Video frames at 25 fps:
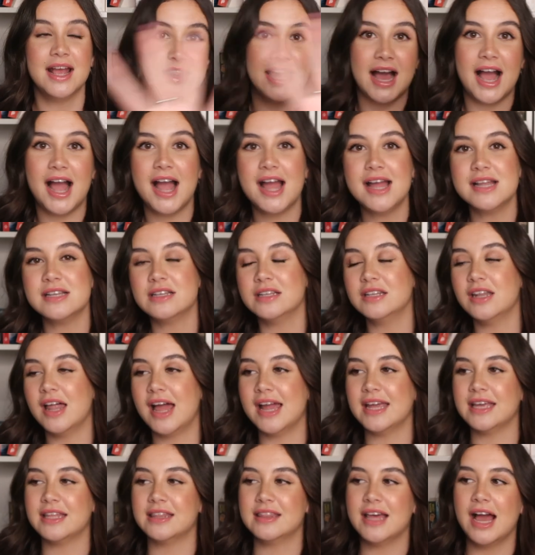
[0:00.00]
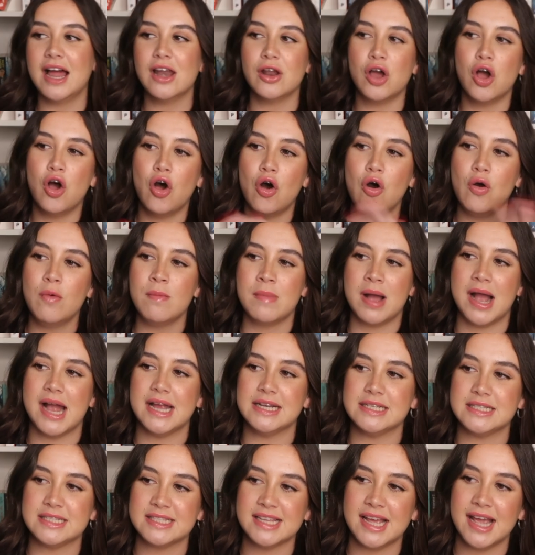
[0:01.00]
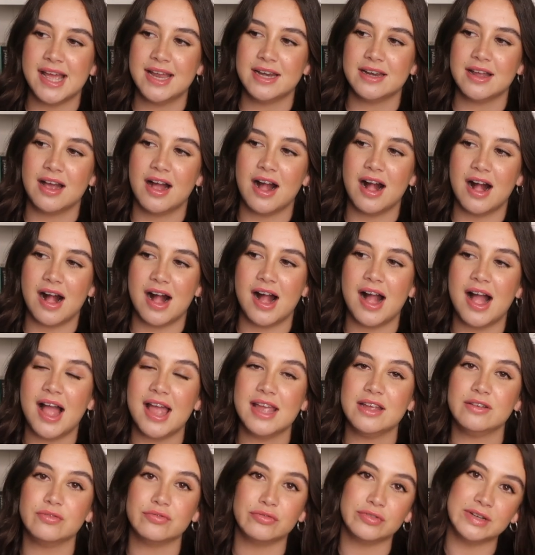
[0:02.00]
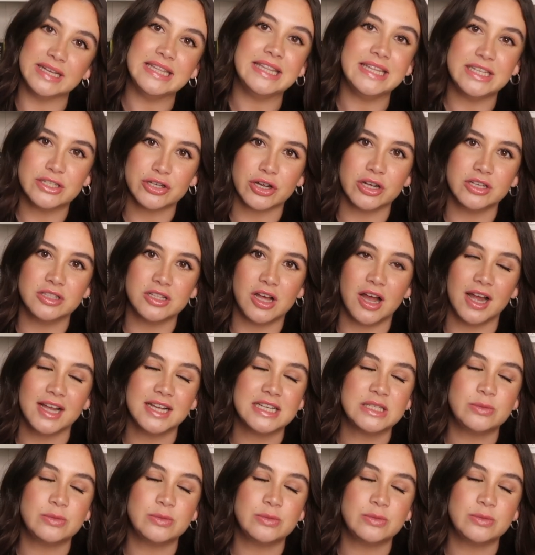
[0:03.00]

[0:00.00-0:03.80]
That whole mindset I really don't like,